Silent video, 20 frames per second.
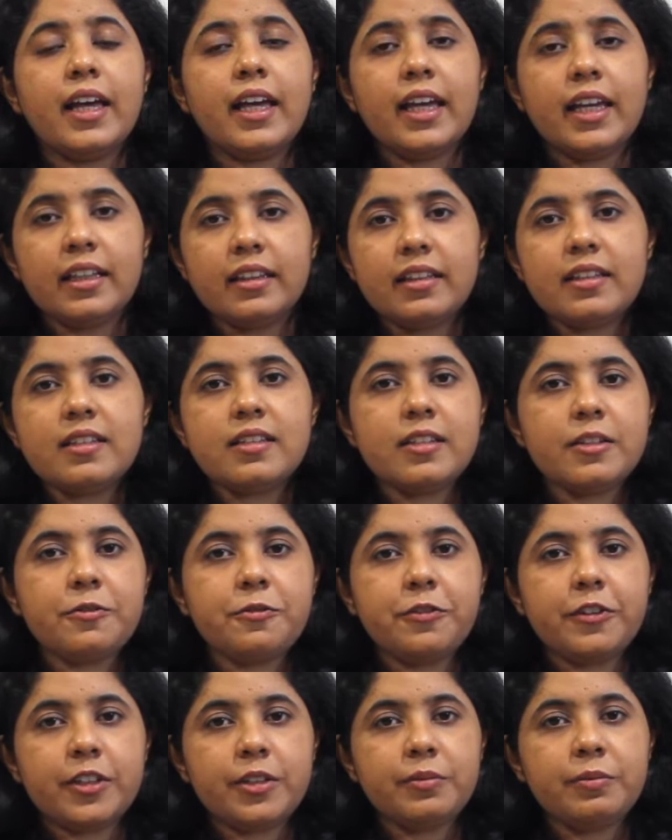In this
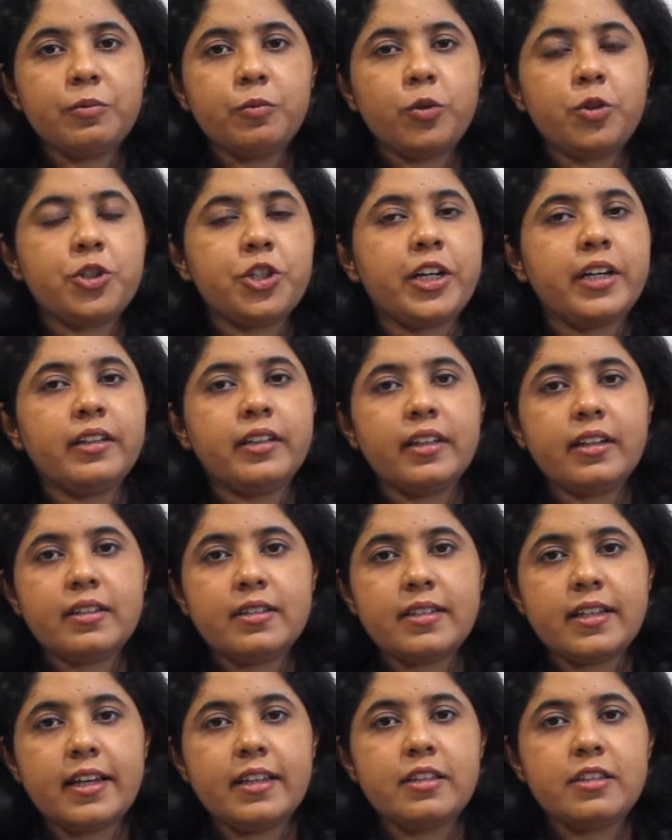DIF film, we'll try and get a
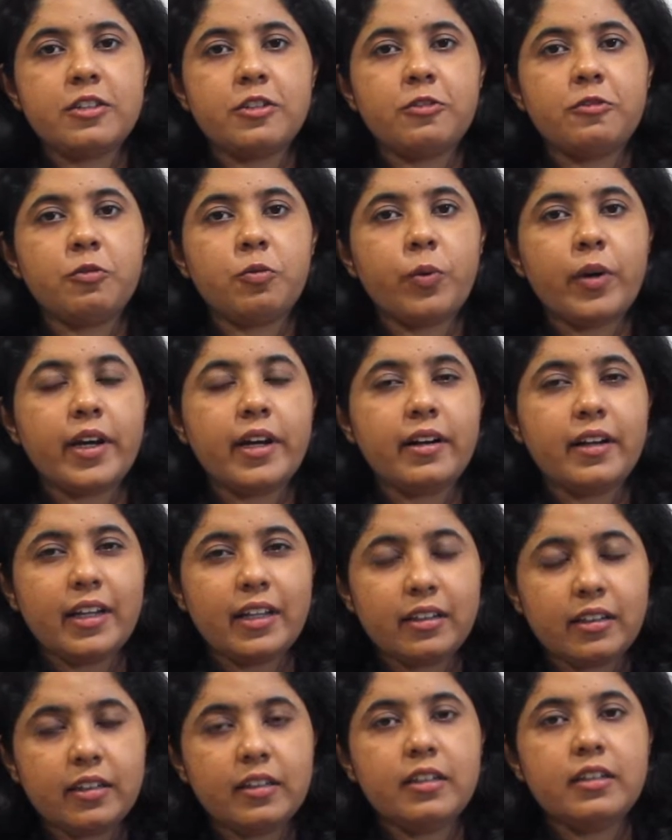sense of where
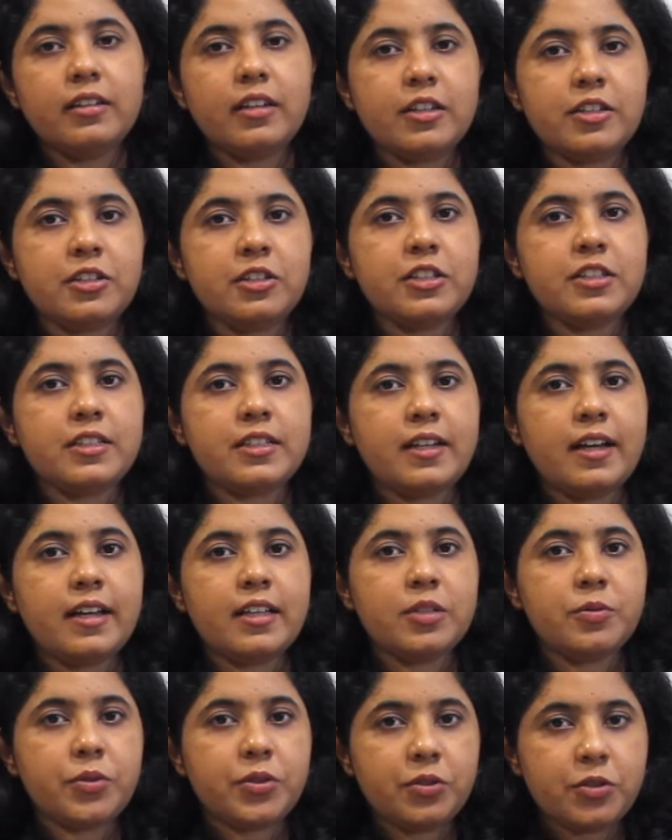Indian industry
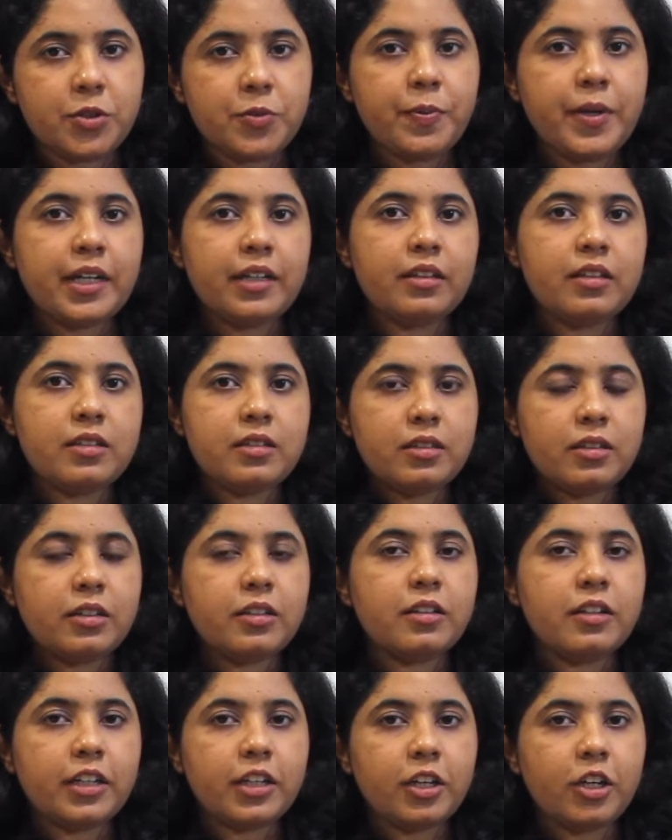stands with respect to the
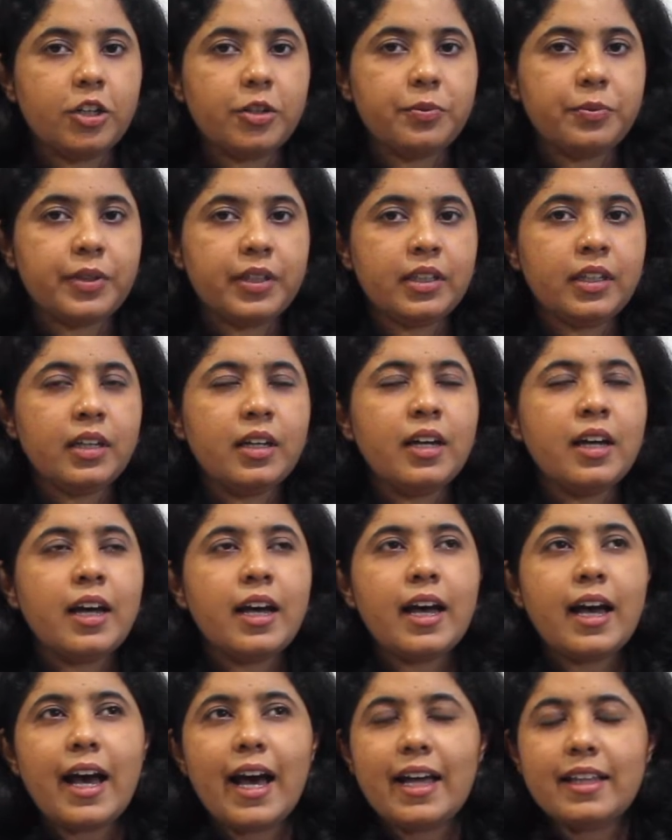circular economy
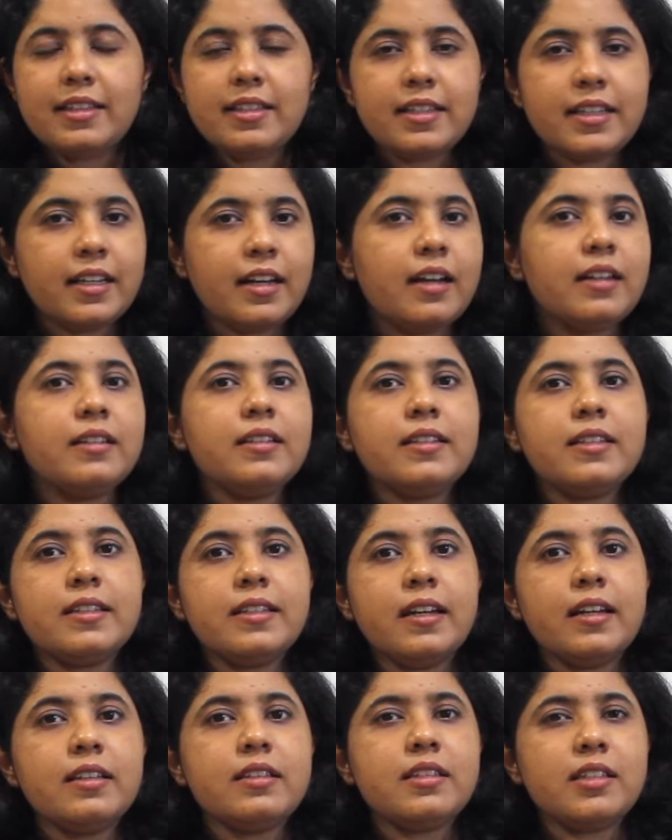and
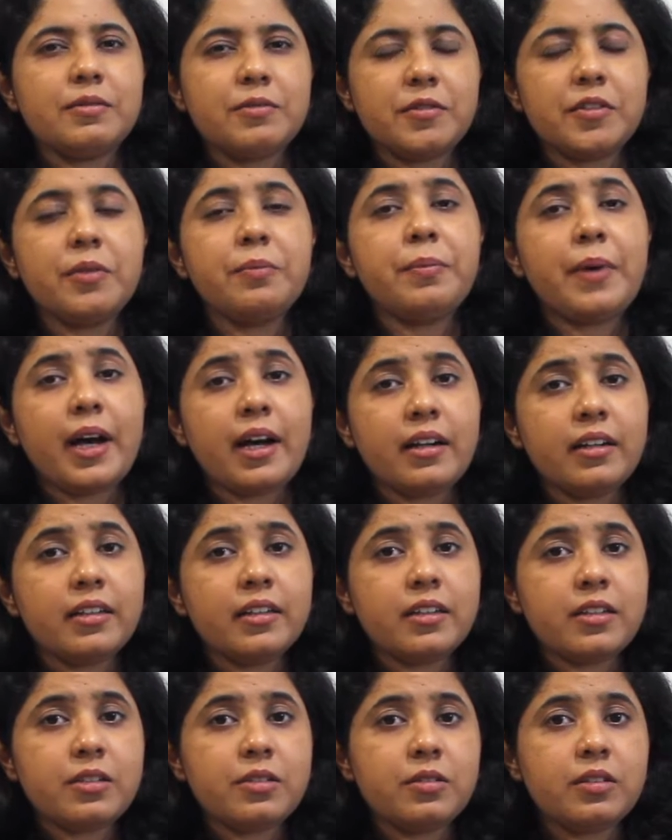understand some of the
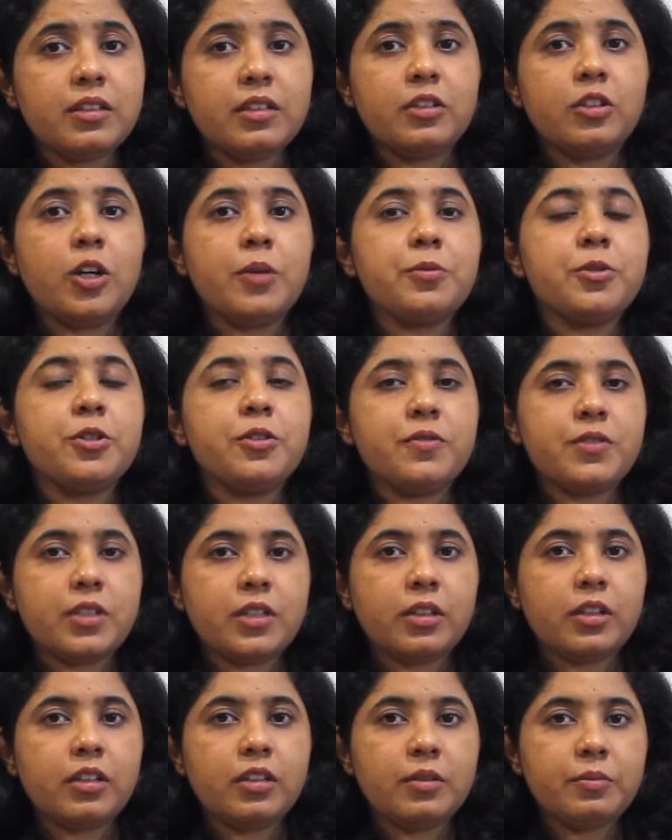barriers to the adoption of
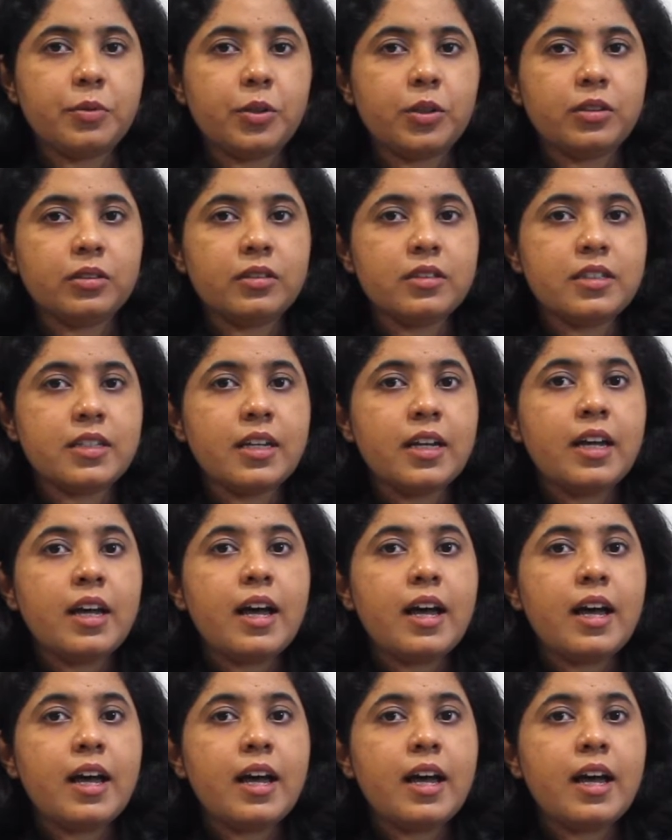circular models.